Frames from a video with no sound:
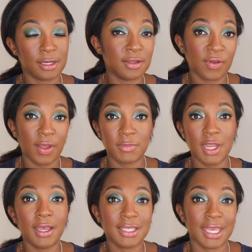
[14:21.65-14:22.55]
If I'm
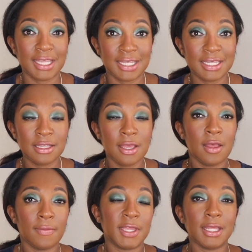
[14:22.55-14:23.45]
not gated,
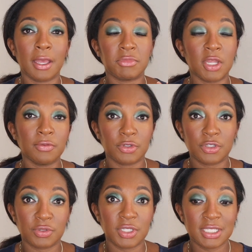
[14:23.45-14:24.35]
meaning I'm not
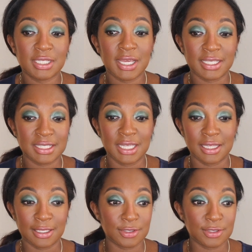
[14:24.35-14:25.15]
restricted, I sell it.